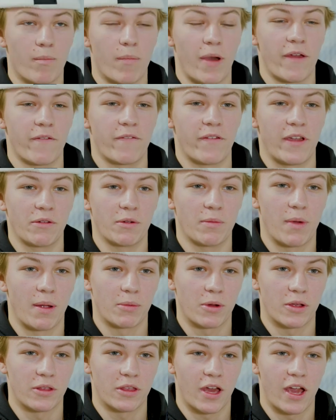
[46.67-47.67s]
My favorite
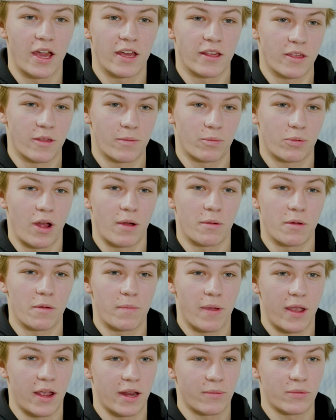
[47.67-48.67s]
memory on the ice is probably
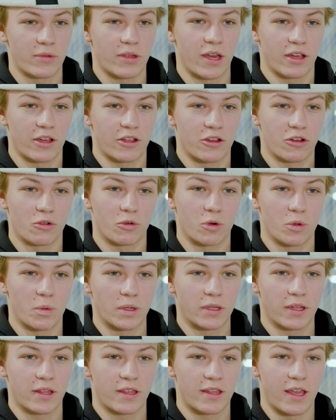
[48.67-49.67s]
Bantam second year when we
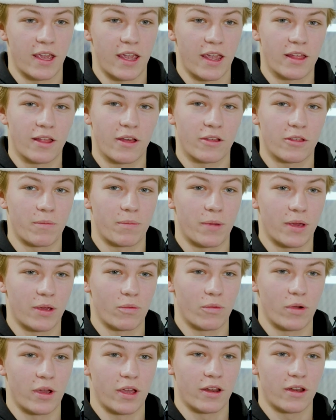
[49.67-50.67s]
went to state. That was a big
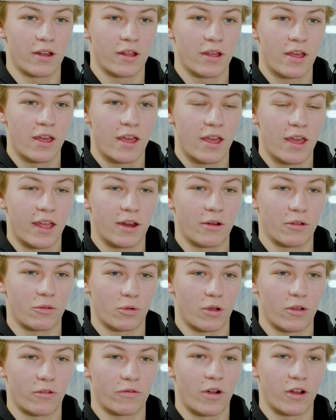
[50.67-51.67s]
win, and it was
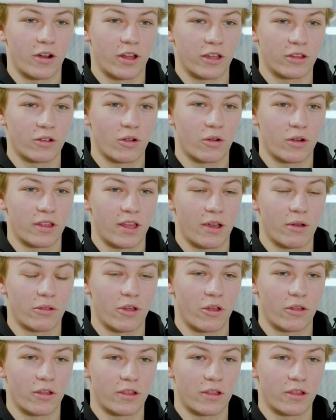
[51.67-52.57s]
really fun, like, to go to state with all